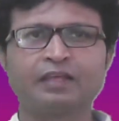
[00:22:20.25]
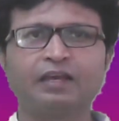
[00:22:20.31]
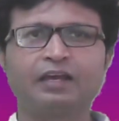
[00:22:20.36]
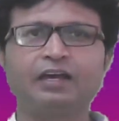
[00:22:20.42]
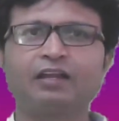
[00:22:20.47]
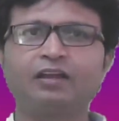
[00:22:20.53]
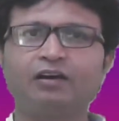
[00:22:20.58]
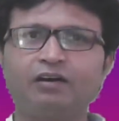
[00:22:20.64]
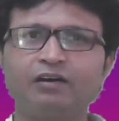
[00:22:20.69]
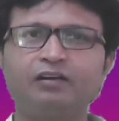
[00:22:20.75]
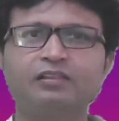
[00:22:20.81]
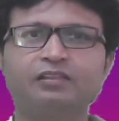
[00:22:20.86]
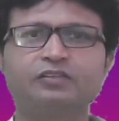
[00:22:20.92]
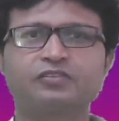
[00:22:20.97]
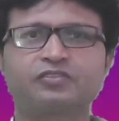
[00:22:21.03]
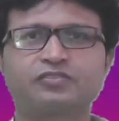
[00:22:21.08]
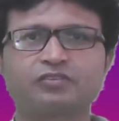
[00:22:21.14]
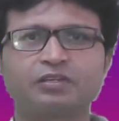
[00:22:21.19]
And all
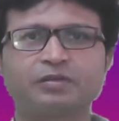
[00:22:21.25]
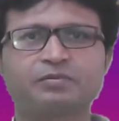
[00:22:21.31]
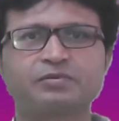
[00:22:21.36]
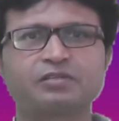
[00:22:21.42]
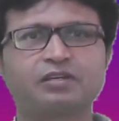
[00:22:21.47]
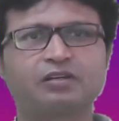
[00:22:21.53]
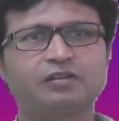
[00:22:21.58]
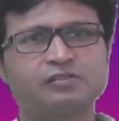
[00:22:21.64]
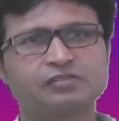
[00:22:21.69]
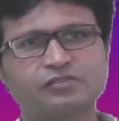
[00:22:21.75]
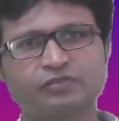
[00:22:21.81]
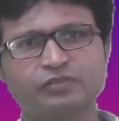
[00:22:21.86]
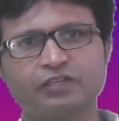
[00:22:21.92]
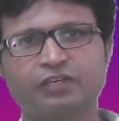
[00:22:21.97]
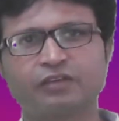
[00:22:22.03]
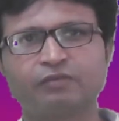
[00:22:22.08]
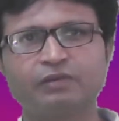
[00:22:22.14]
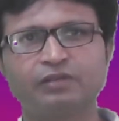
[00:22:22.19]
those streams are also
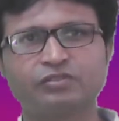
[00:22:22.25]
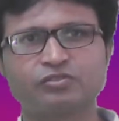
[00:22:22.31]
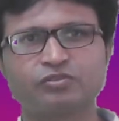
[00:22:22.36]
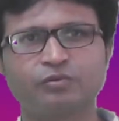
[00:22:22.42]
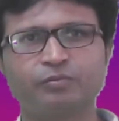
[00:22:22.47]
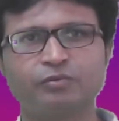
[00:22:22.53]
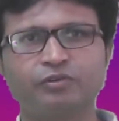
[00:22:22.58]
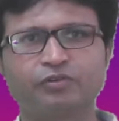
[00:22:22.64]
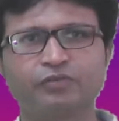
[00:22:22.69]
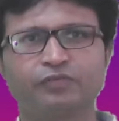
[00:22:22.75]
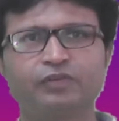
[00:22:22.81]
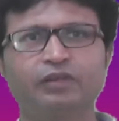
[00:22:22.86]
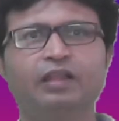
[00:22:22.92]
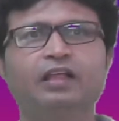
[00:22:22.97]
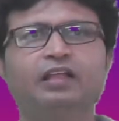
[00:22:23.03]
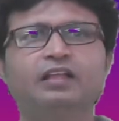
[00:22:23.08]
equally so beautiful.